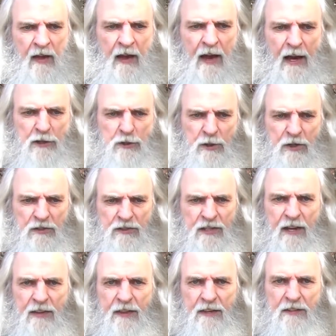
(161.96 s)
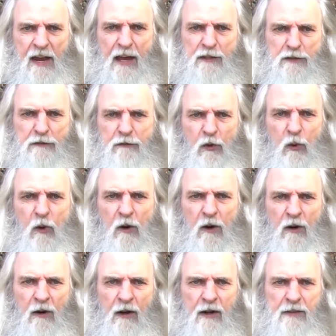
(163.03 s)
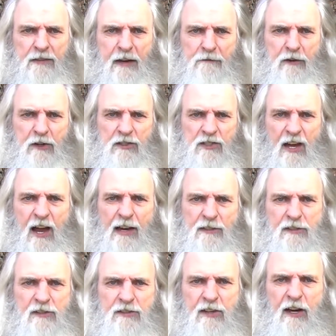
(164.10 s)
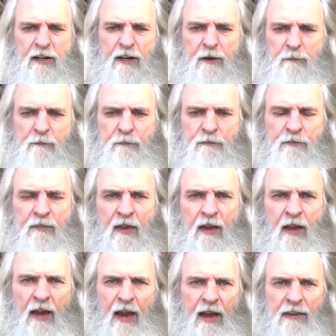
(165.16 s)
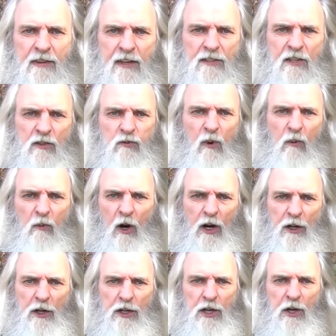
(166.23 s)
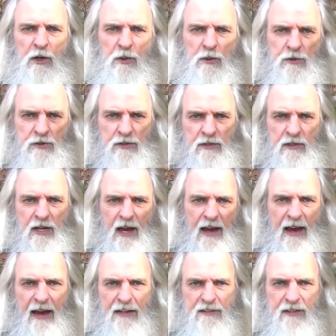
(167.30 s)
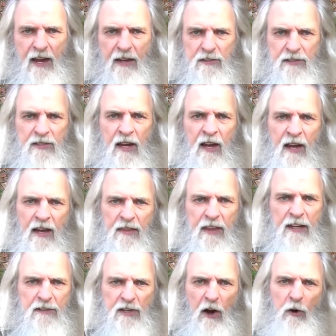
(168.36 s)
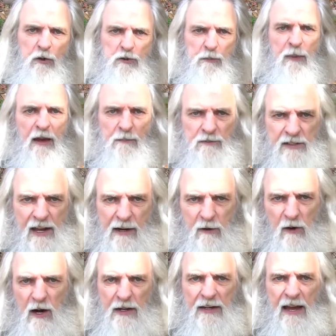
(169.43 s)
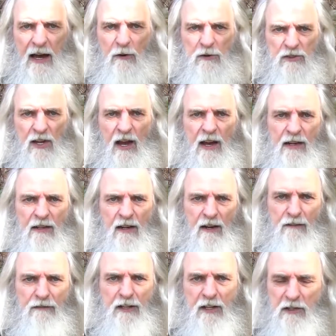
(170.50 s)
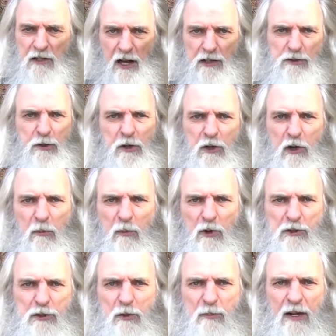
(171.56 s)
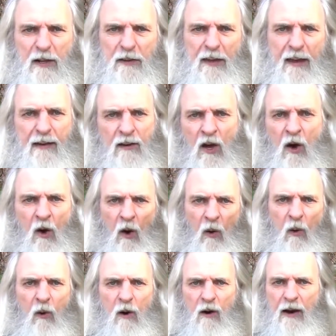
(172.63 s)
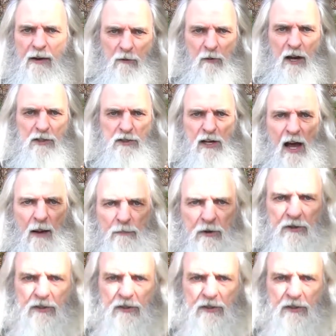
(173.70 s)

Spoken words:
As you can see, this has 4 different sizes on it. And this is what we're going to use to access these hose bibs that are on the outside of an industrial commercial building or at a rest stop or